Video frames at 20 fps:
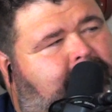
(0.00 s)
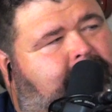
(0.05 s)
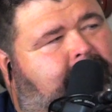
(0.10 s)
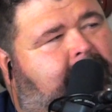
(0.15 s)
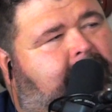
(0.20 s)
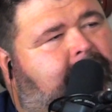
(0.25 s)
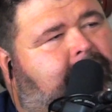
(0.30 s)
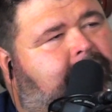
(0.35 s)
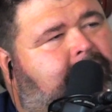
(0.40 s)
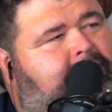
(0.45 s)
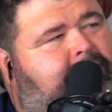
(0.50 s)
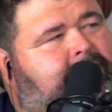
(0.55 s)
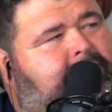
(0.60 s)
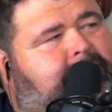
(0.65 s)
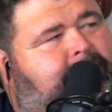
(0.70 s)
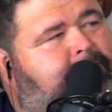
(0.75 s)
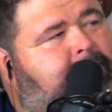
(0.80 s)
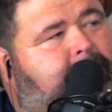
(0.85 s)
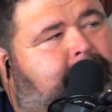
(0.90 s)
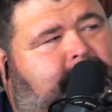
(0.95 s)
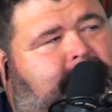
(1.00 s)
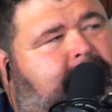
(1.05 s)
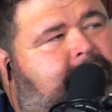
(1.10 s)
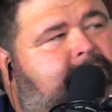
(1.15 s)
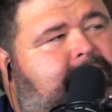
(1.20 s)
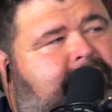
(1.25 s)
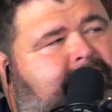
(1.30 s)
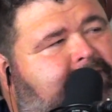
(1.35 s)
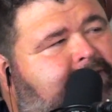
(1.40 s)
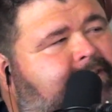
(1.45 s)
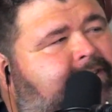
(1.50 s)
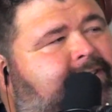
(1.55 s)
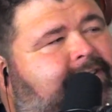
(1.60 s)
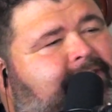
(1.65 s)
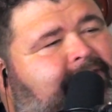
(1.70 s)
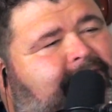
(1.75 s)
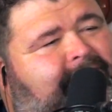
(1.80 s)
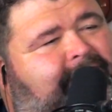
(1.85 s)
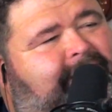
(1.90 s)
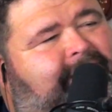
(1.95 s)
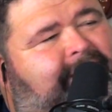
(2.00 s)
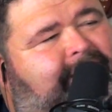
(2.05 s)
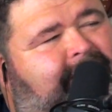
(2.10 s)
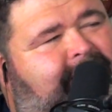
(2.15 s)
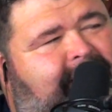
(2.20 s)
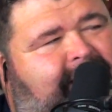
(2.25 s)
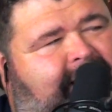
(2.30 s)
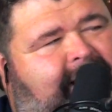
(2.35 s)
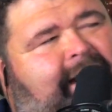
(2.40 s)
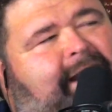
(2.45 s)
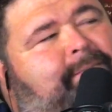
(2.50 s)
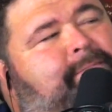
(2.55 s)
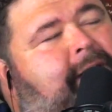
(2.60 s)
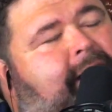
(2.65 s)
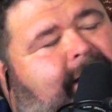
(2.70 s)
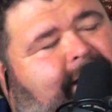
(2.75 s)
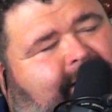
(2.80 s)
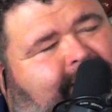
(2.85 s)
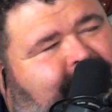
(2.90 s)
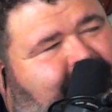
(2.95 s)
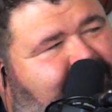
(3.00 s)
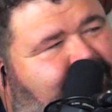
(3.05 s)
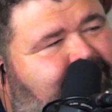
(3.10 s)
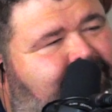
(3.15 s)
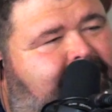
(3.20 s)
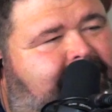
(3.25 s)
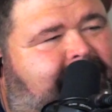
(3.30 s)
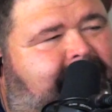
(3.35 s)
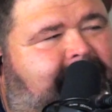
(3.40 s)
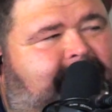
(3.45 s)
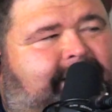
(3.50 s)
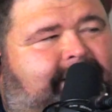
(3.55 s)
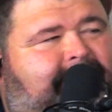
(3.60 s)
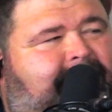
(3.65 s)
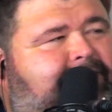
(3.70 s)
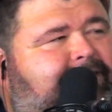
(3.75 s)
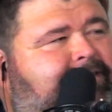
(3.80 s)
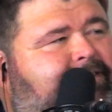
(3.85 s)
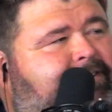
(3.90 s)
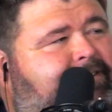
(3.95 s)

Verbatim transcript: and some crackers and some pepperoncinis? Anybody can throw that together.